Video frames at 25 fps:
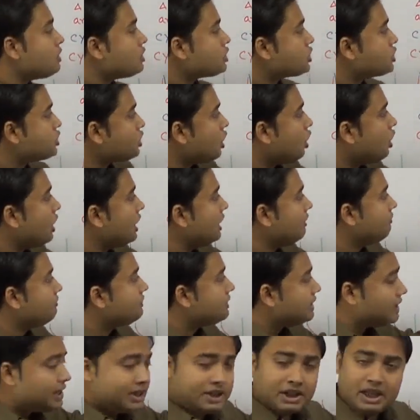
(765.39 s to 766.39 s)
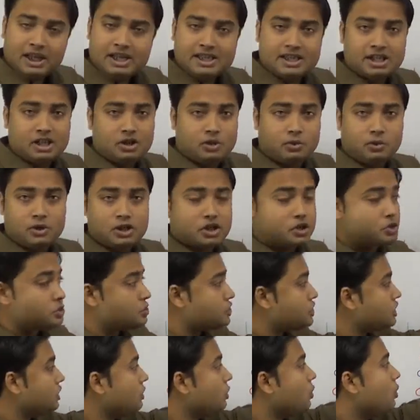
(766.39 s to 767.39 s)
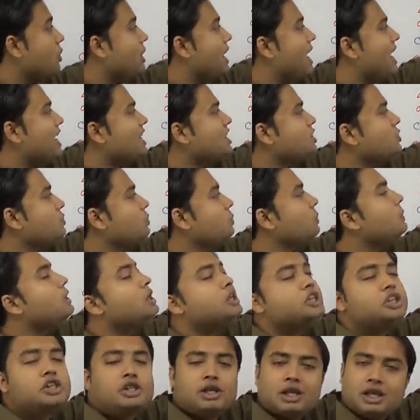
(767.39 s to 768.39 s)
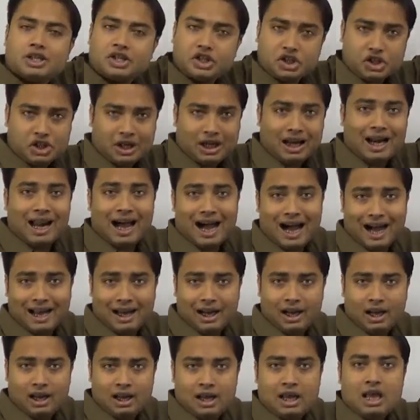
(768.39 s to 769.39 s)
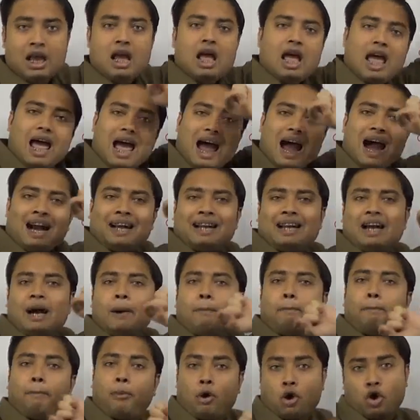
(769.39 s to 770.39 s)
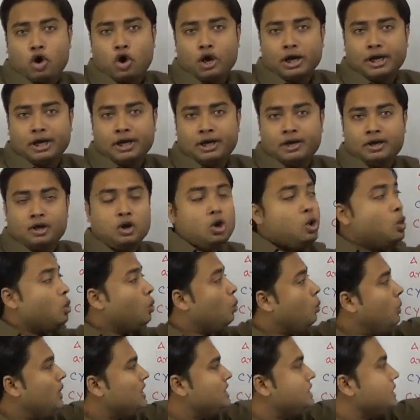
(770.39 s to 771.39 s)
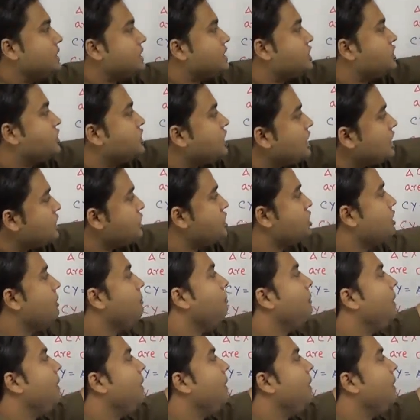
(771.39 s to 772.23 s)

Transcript: So, if theta is equals to 0, x will just lie at a point which is just the